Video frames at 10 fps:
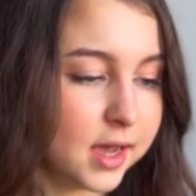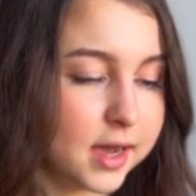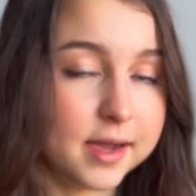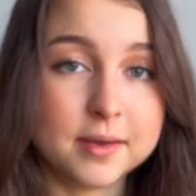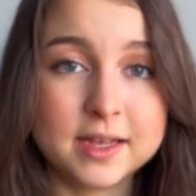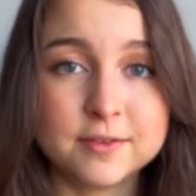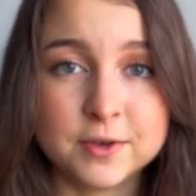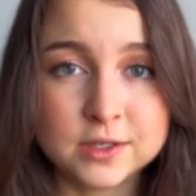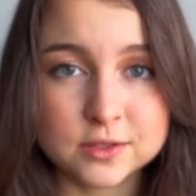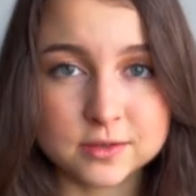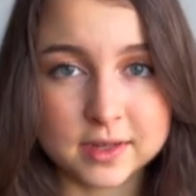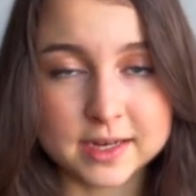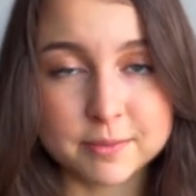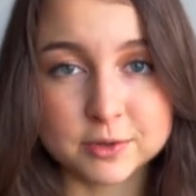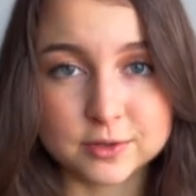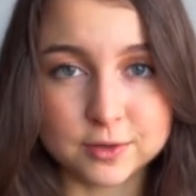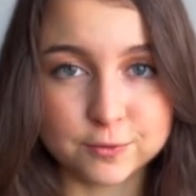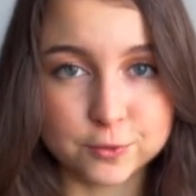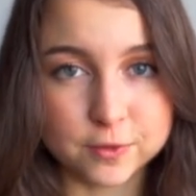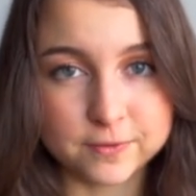An event that happened
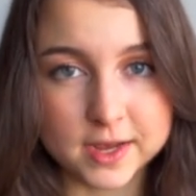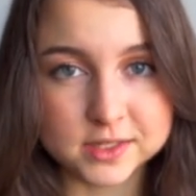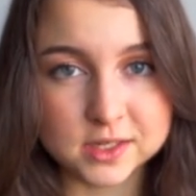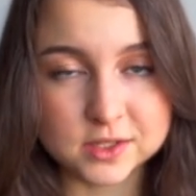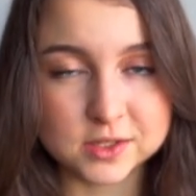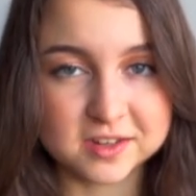in 4 phases.